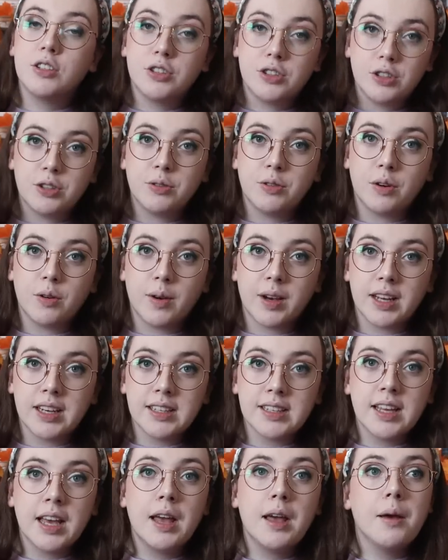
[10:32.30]
to no
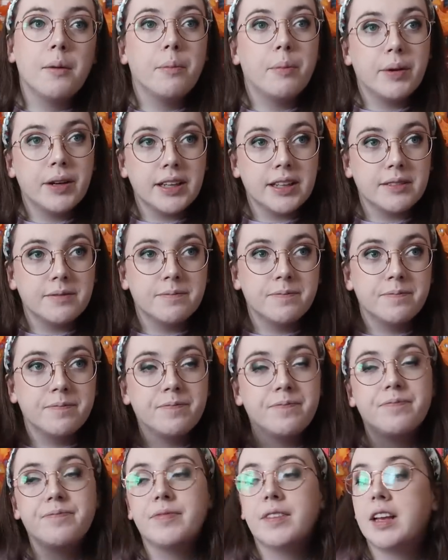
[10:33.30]
end. But
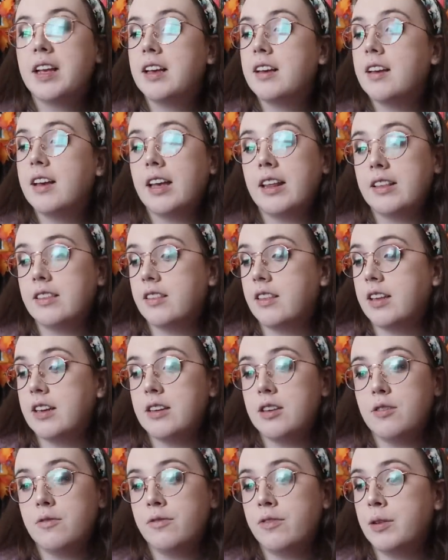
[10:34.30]
it, then
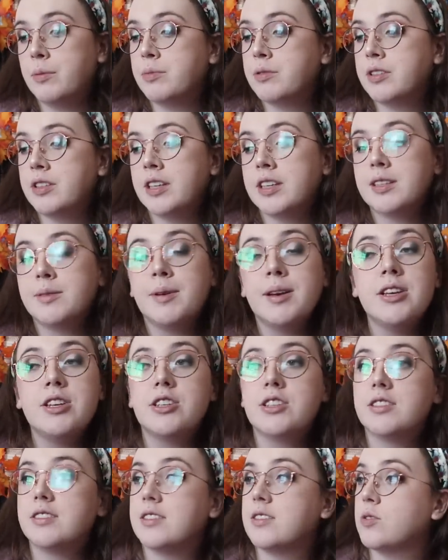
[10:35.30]
you flip to the next page
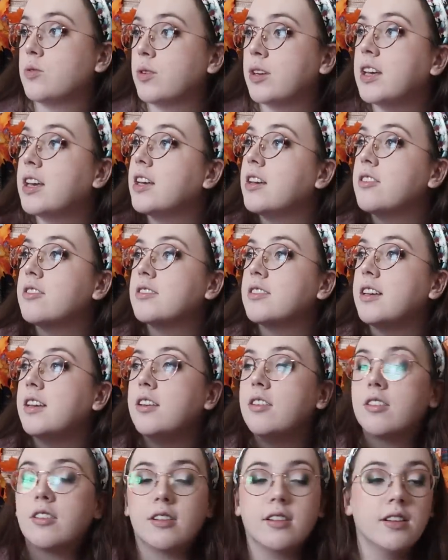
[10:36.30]
and it says twenty-eight years
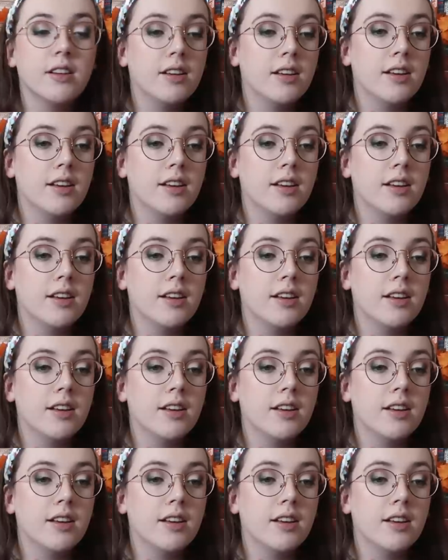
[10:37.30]
later,